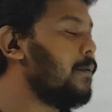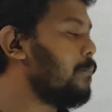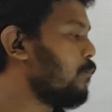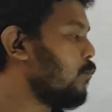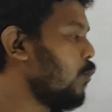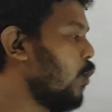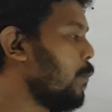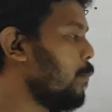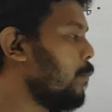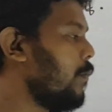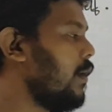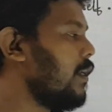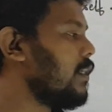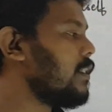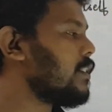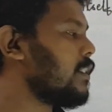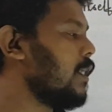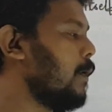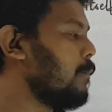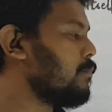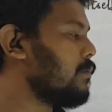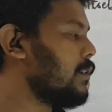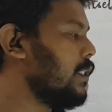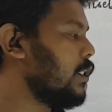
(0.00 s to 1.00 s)
a proper
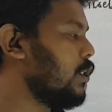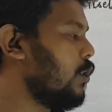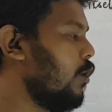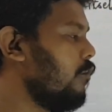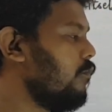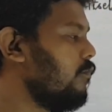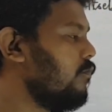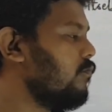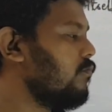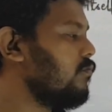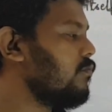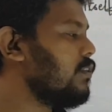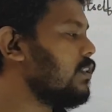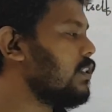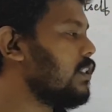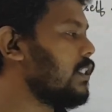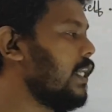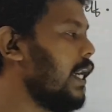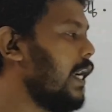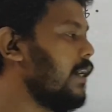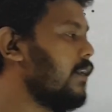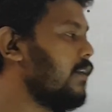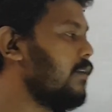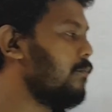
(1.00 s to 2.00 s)
subset of
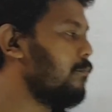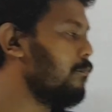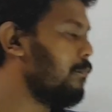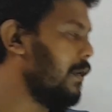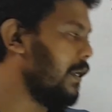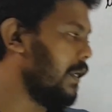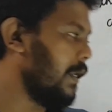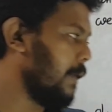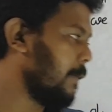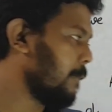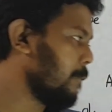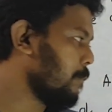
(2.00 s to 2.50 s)
set B